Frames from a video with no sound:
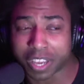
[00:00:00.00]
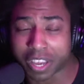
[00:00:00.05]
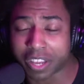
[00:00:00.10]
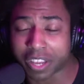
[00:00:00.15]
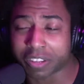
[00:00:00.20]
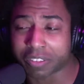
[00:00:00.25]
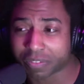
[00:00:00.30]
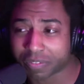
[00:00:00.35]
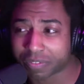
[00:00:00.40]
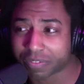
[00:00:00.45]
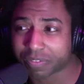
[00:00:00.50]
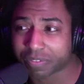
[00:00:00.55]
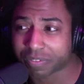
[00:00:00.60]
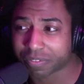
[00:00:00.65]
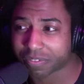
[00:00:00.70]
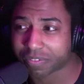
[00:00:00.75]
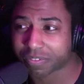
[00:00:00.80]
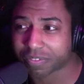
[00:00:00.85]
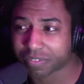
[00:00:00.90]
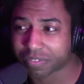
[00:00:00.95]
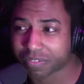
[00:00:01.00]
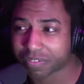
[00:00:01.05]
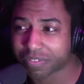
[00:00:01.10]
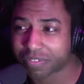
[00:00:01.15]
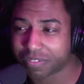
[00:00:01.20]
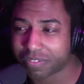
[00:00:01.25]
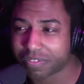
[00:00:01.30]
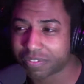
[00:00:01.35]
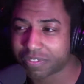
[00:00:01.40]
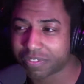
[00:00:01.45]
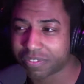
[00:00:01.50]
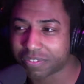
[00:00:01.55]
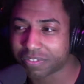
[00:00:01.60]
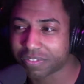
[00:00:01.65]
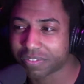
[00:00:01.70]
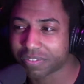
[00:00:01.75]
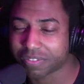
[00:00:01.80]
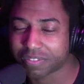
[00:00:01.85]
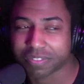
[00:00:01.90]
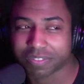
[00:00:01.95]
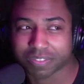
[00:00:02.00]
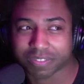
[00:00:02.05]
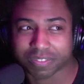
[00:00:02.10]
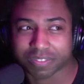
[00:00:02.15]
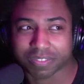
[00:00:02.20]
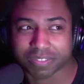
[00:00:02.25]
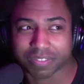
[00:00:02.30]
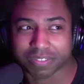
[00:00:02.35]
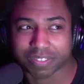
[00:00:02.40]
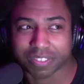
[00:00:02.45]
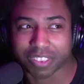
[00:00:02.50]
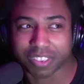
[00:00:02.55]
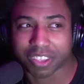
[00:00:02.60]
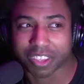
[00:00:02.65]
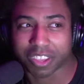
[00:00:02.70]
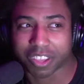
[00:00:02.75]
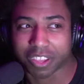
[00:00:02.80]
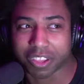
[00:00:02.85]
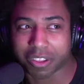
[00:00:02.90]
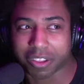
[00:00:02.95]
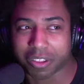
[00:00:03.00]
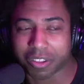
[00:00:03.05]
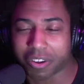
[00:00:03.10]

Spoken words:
whole movie was basically about her because Borat couldn't be Borat in